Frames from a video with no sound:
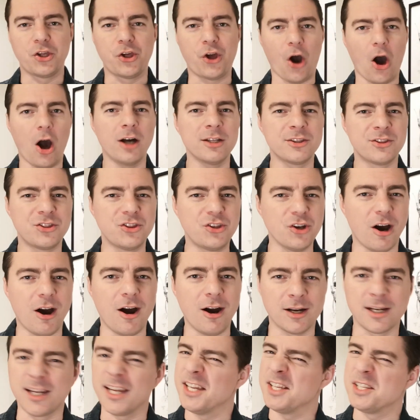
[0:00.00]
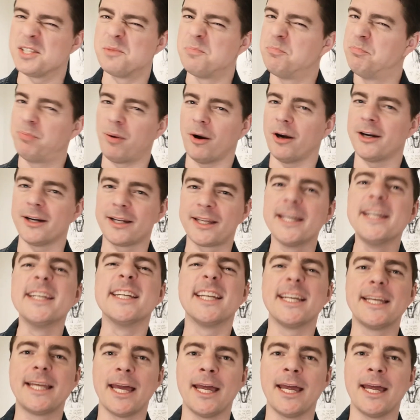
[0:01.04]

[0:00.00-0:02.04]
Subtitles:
The God Dog is barking